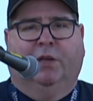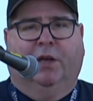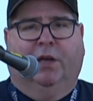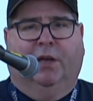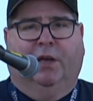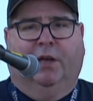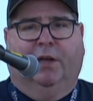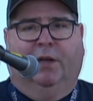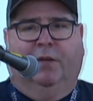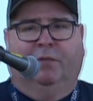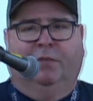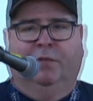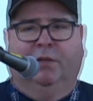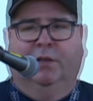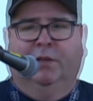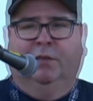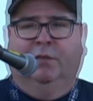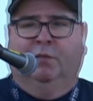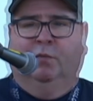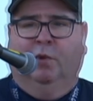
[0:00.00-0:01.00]
Um,
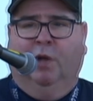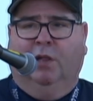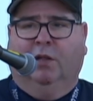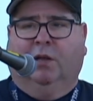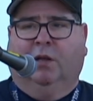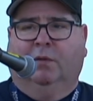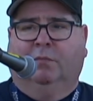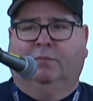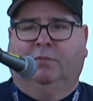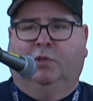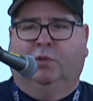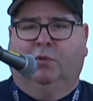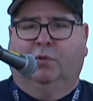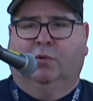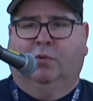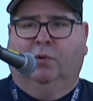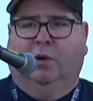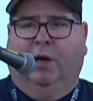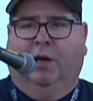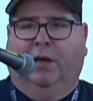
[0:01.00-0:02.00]
welcome
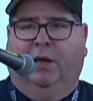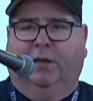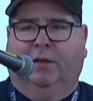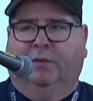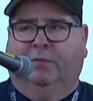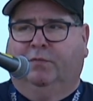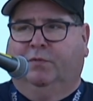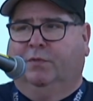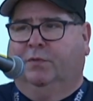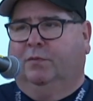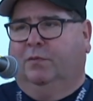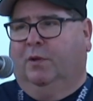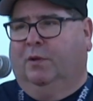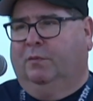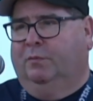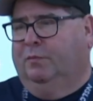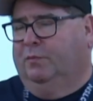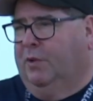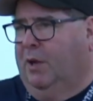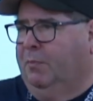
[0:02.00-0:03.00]
to uh,
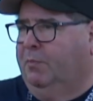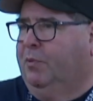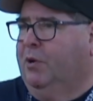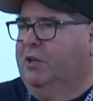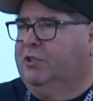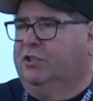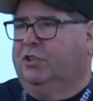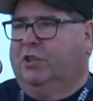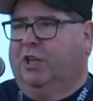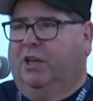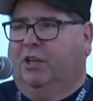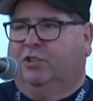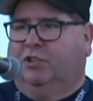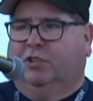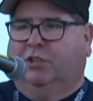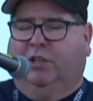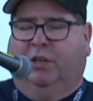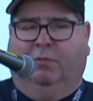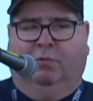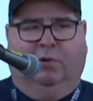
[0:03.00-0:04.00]
a
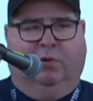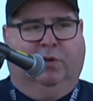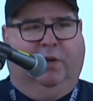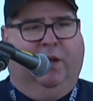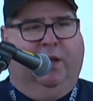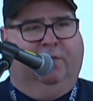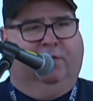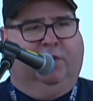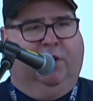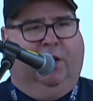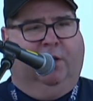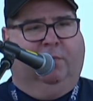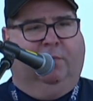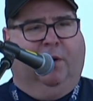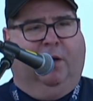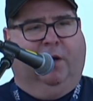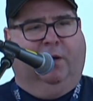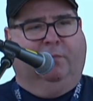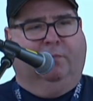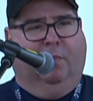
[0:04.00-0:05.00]
presentation that we're going to have done
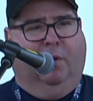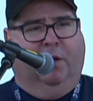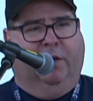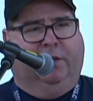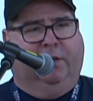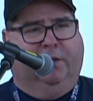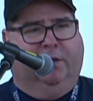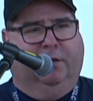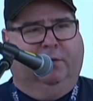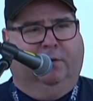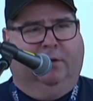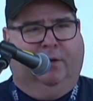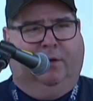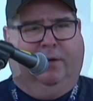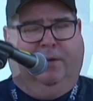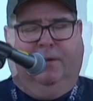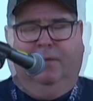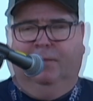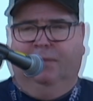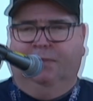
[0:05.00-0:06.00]
by Mike
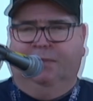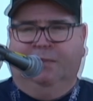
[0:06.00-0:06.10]
uh,